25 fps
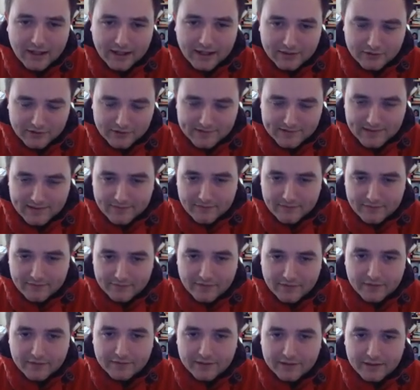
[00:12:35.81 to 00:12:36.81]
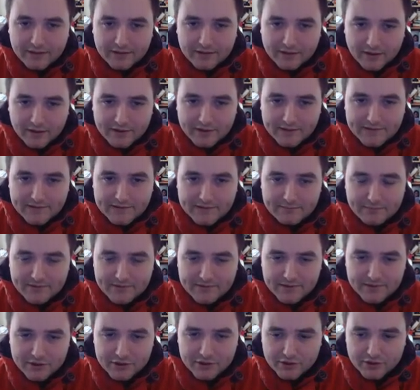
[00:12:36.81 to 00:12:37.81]
and just have a very nice
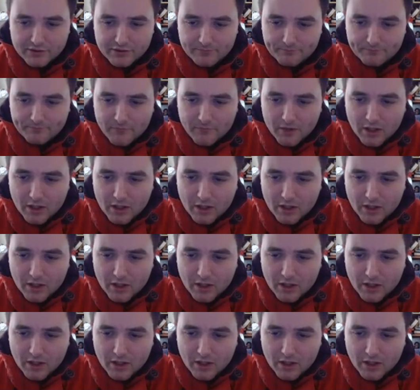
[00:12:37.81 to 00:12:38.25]
position.